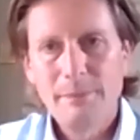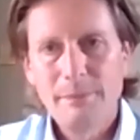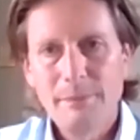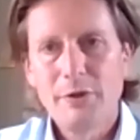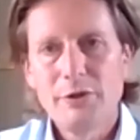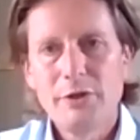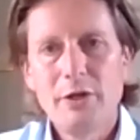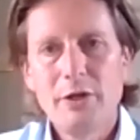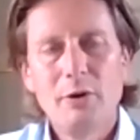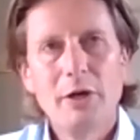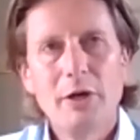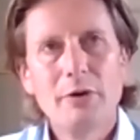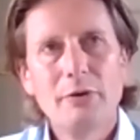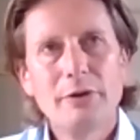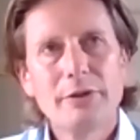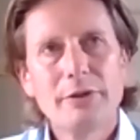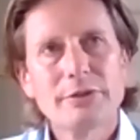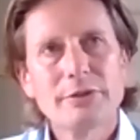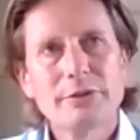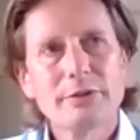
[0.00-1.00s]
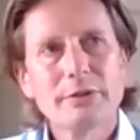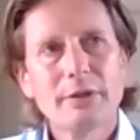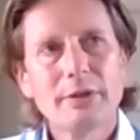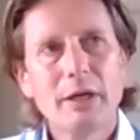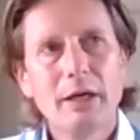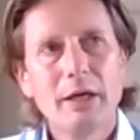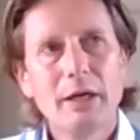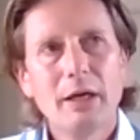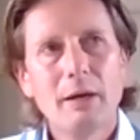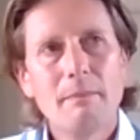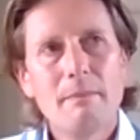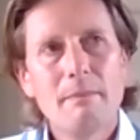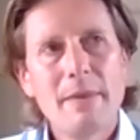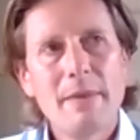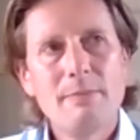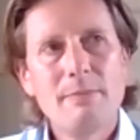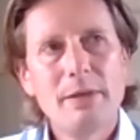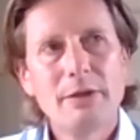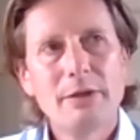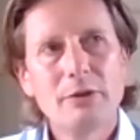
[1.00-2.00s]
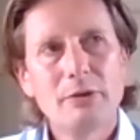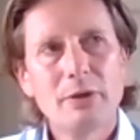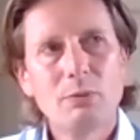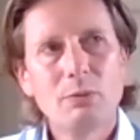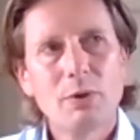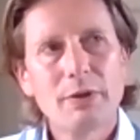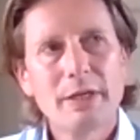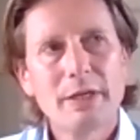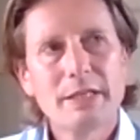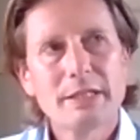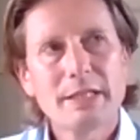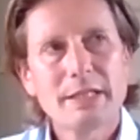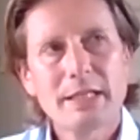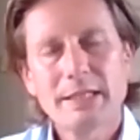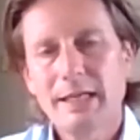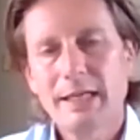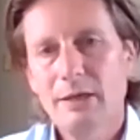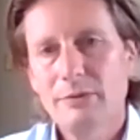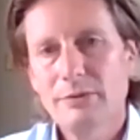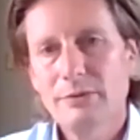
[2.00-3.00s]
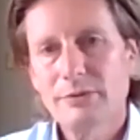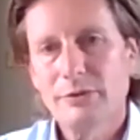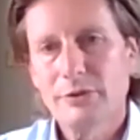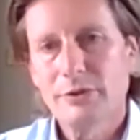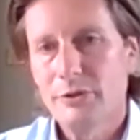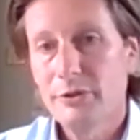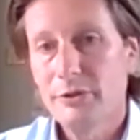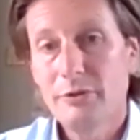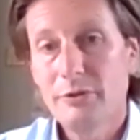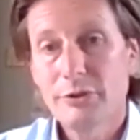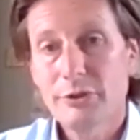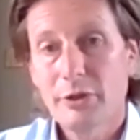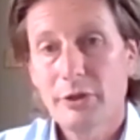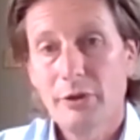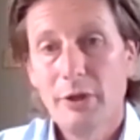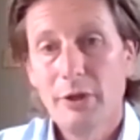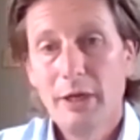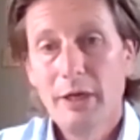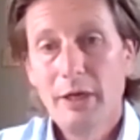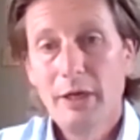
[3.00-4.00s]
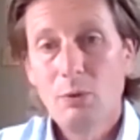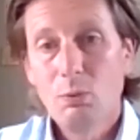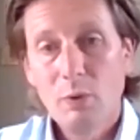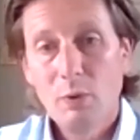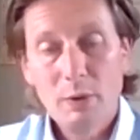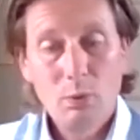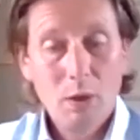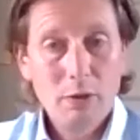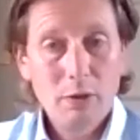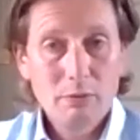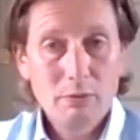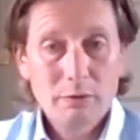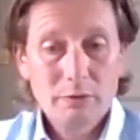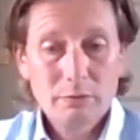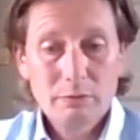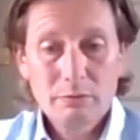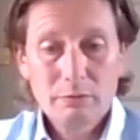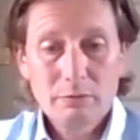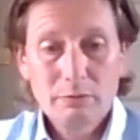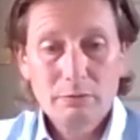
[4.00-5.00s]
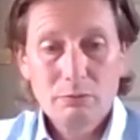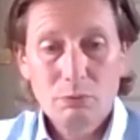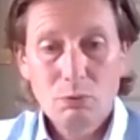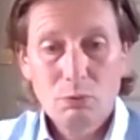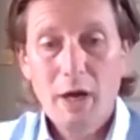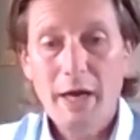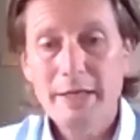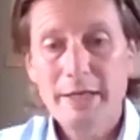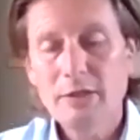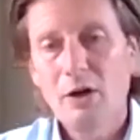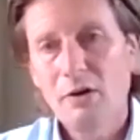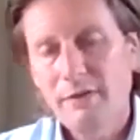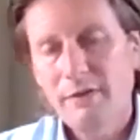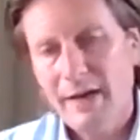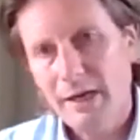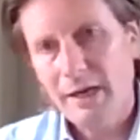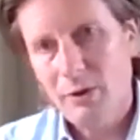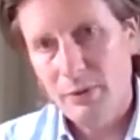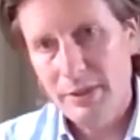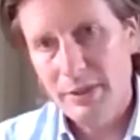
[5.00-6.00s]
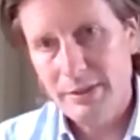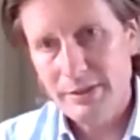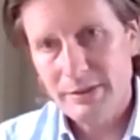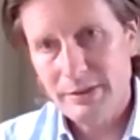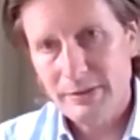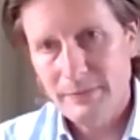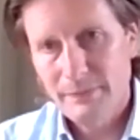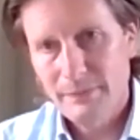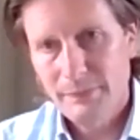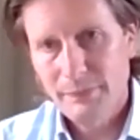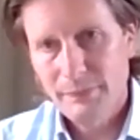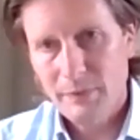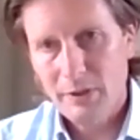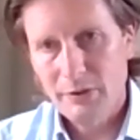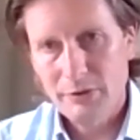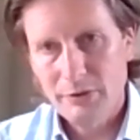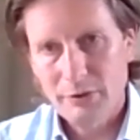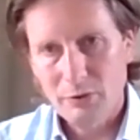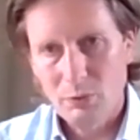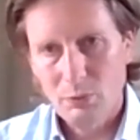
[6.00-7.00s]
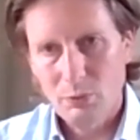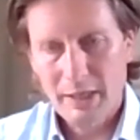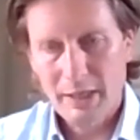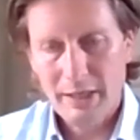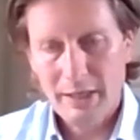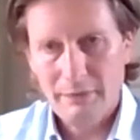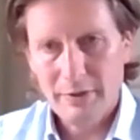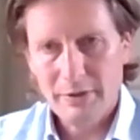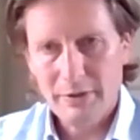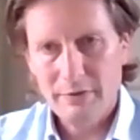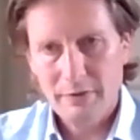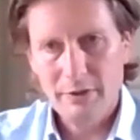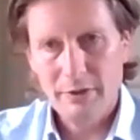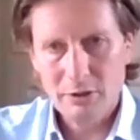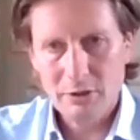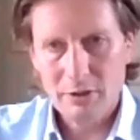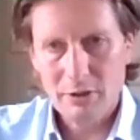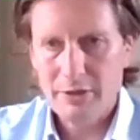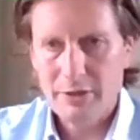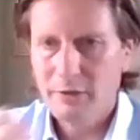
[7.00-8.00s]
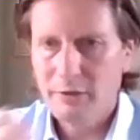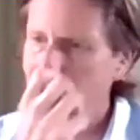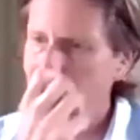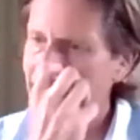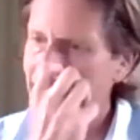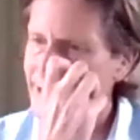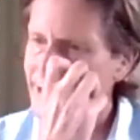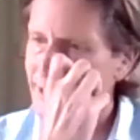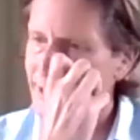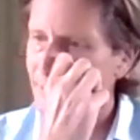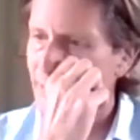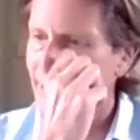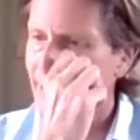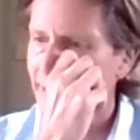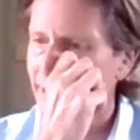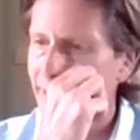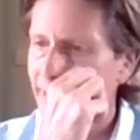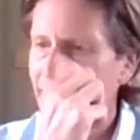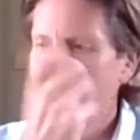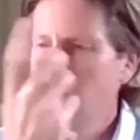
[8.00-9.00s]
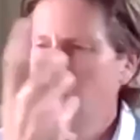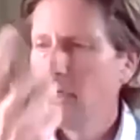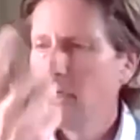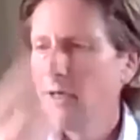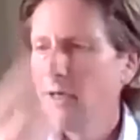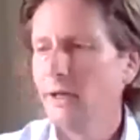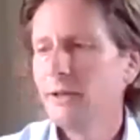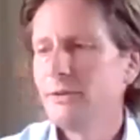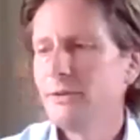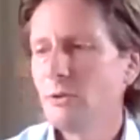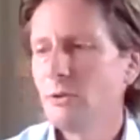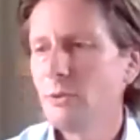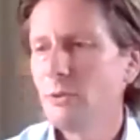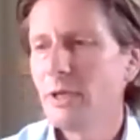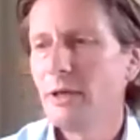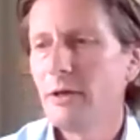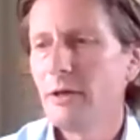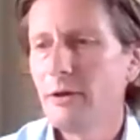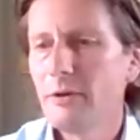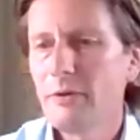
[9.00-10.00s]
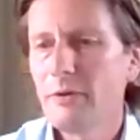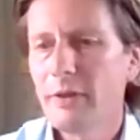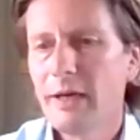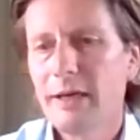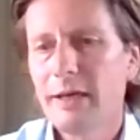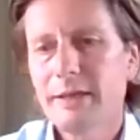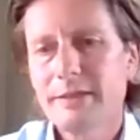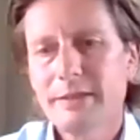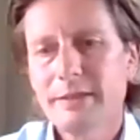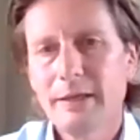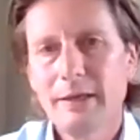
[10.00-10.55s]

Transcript: The new owners maybe are doing what they set out to do, so we won't write off Aquis until we have this first tranche of cash in the bank, until we know that